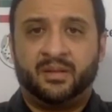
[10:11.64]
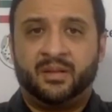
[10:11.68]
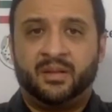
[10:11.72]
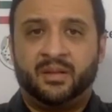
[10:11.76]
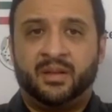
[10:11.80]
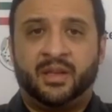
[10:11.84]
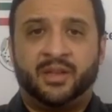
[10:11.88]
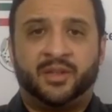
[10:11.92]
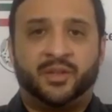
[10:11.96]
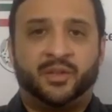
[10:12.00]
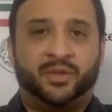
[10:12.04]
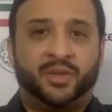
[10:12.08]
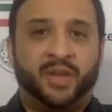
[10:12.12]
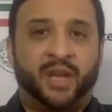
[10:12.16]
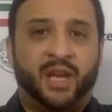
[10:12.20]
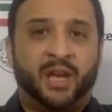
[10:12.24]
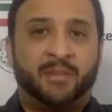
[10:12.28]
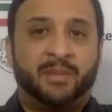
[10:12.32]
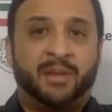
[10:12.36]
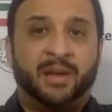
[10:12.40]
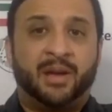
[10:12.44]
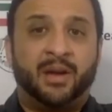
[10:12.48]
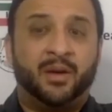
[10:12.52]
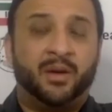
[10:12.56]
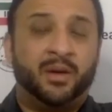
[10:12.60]
Okay, so talking
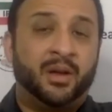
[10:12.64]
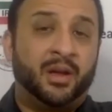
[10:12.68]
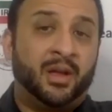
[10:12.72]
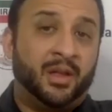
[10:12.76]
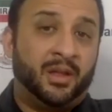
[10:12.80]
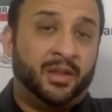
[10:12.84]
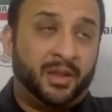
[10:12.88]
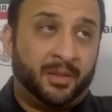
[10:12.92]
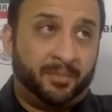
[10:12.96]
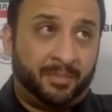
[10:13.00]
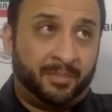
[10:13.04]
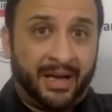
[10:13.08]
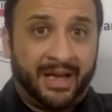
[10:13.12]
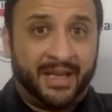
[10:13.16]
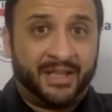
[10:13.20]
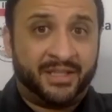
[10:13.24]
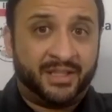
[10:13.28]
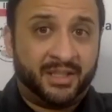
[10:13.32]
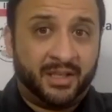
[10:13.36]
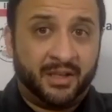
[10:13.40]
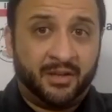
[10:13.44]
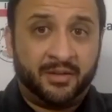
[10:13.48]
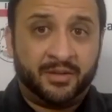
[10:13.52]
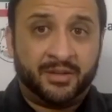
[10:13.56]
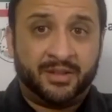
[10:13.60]
about the
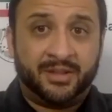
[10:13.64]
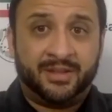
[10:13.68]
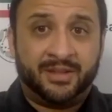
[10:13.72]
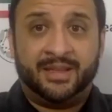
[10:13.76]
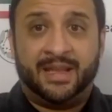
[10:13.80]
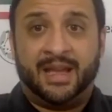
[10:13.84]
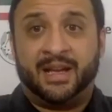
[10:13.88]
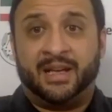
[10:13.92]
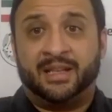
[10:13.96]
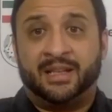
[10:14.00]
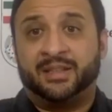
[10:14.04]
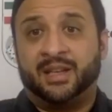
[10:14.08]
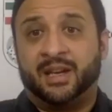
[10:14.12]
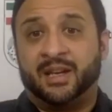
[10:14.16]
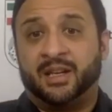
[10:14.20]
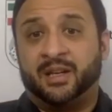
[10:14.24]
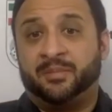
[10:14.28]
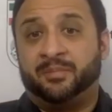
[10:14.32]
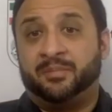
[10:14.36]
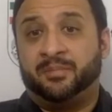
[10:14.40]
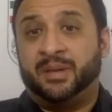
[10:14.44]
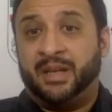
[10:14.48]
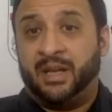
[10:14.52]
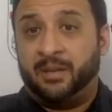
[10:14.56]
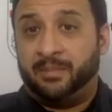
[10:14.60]
positives, now I got to talk a
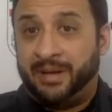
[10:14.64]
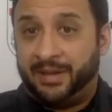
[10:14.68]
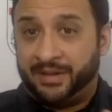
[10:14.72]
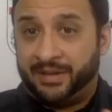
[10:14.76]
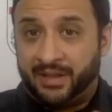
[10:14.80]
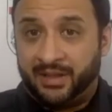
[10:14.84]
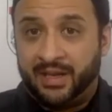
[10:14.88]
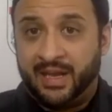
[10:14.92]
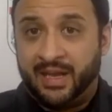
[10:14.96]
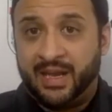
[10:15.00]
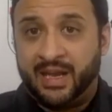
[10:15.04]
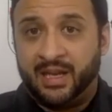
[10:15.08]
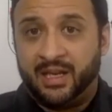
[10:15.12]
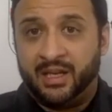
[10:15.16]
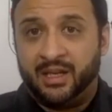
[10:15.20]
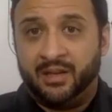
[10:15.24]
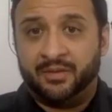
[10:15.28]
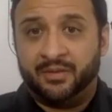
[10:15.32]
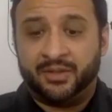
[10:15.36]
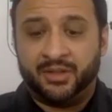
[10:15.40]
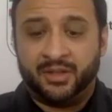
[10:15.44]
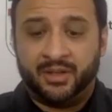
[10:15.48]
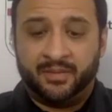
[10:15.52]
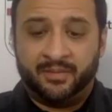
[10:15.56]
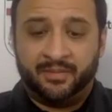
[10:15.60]
bit about the
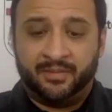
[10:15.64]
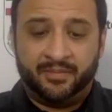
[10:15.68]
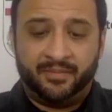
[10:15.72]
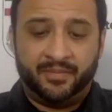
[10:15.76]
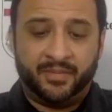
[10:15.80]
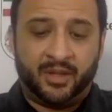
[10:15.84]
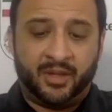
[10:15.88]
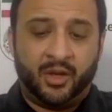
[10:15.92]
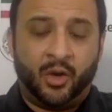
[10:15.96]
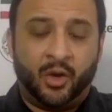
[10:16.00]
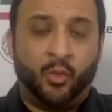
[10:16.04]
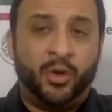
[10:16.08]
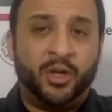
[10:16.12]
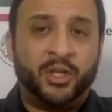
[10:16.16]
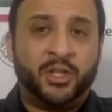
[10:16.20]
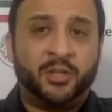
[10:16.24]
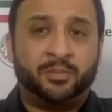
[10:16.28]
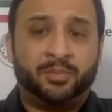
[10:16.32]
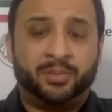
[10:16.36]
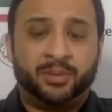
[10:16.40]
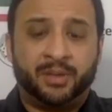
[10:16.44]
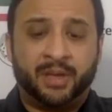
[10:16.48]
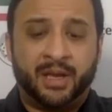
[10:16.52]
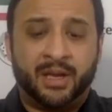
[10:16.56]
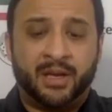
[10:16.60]
negatives. Which
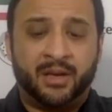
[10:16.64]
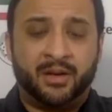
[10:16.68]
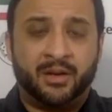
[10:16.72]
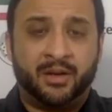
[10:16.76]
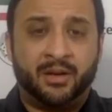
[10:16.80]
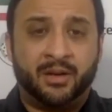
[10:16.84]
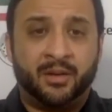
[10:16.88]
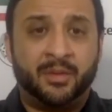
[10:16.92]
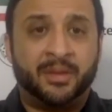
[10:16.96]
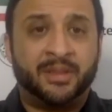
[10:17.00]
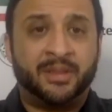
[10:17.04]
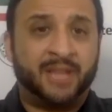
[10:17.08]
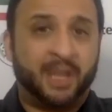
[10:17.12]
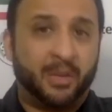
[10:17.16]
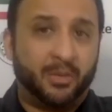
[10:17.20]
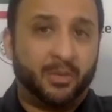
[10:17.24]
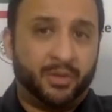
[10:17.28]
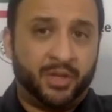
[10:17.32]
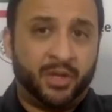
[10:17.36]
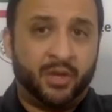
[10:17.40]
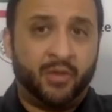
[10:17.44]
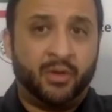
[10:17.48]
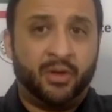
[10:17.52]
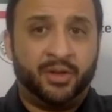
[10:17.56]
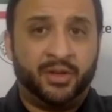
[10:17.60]
player, I'm going to stay with
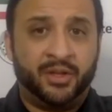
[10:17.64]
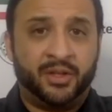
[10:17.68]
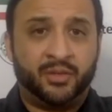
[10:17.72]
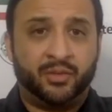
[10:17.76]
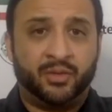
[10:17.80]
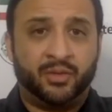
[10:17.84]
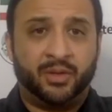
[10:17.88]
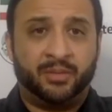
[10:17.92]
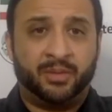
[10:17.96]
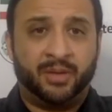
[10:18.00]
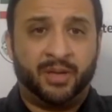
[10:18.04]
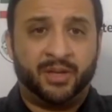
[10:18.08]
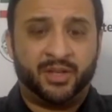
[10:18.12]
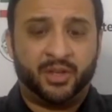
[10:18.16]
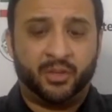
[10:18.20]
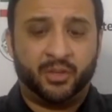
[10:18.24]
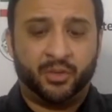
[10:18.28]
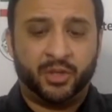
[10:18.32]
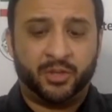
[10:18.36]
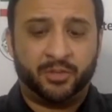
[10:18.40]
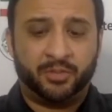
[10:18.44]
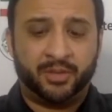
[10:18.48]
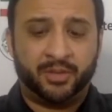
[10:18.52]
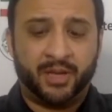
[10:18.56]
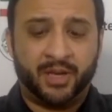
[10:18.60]
you on this one, Pasha,
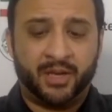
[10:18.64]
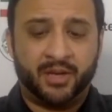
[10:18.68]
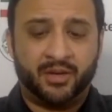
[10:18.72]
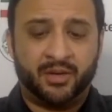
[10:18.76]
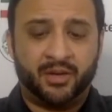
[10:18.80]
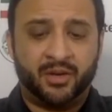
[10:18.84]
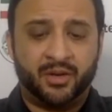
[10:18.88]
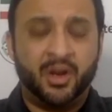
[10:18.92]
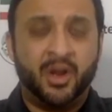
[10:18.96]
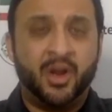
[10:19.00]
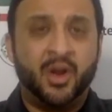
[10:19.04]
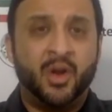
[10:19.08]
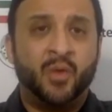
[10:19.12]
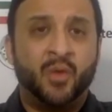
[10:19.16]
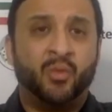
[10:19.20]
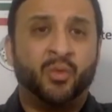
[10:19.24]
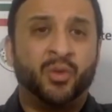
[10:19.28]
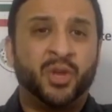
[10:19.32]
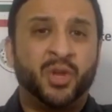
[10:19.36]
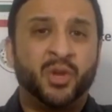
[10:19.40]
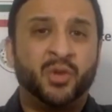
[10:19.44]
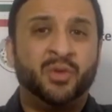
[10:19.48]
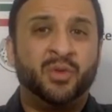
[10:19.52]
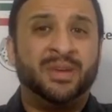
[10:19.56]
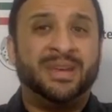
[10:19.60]
which player were
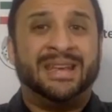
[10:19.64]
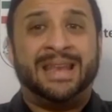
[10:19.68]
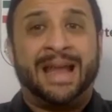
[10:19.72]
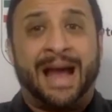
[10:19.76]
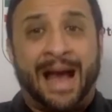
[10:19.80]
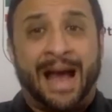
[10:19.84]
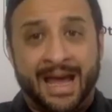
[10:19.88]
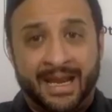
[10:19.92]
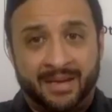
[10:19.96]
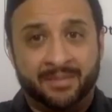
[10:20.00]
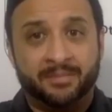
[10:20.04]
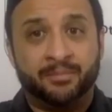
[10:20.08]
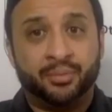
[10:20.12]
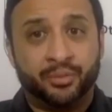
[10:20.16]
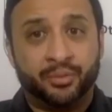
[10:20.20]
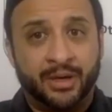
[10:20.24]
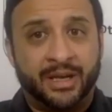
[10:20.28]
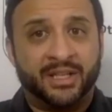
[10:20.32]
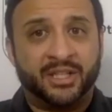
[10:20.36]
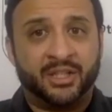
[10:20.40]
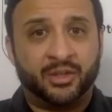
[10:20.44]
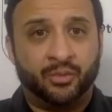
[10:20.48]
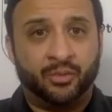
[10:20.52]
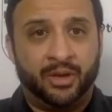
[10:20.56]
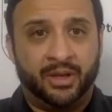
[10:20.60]
you not
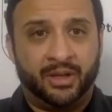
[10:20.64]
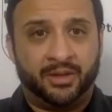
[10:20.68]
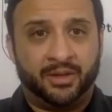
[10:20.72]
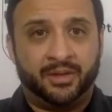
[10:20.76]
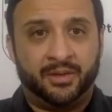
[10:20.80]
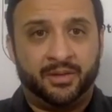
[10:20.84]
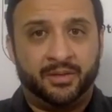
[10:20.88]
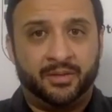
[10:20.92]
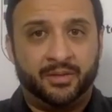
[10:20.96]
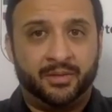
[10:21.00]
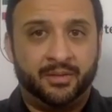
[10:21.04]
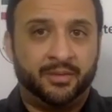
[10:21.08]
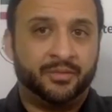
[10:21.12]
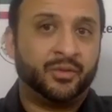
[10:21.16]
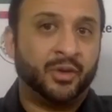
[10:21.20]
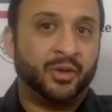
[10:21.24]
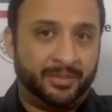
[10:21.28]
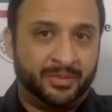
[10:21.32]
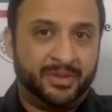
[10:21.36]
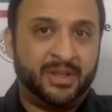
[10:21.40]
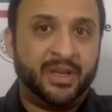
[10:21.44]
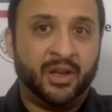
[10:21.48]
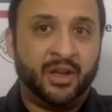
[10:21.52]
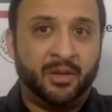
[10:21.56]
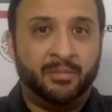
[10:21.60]
impressed with from
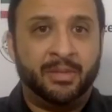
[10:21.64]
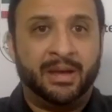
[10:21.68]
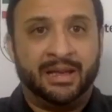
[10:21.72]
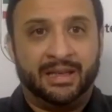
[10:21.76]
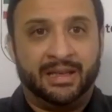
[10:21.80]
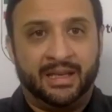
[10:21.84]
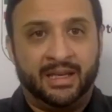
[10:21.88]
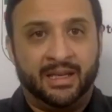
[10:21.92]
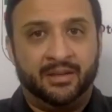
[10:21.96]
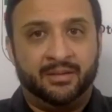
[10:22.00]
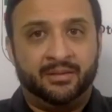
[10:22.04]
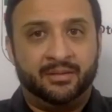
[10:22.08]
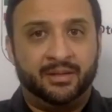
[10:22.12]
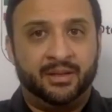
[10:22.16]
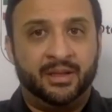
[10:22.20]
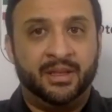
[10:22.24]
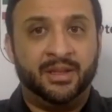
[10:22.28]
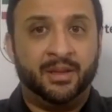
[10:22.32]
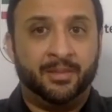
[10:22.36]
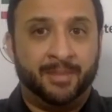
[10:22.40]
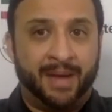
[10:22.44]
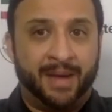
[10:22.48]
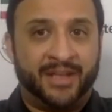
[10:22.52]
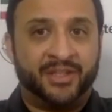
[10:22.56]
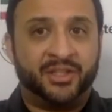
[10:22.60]
Team Melli in
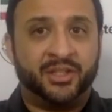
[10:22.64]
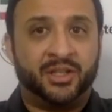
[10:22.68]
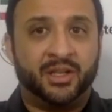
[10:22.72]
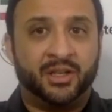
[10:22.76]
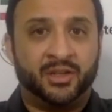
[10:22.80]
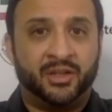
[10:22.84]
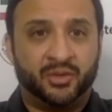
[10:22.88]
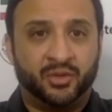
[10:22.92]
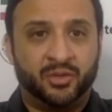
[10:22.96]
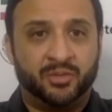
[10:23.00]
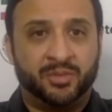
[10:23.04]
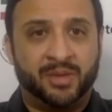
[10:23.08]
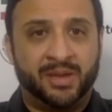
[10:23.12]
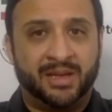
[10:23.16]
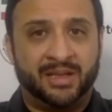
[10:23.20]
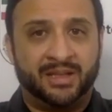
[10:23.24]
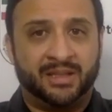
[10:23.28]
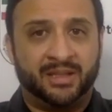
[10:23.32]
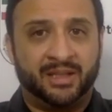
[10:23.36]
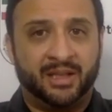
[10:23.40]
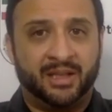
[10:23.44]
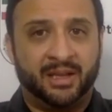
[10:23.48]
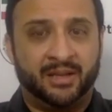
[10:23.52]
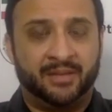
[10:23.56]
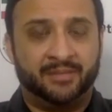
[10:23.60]
the match against
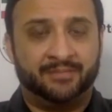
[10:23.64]
Uzbekistan?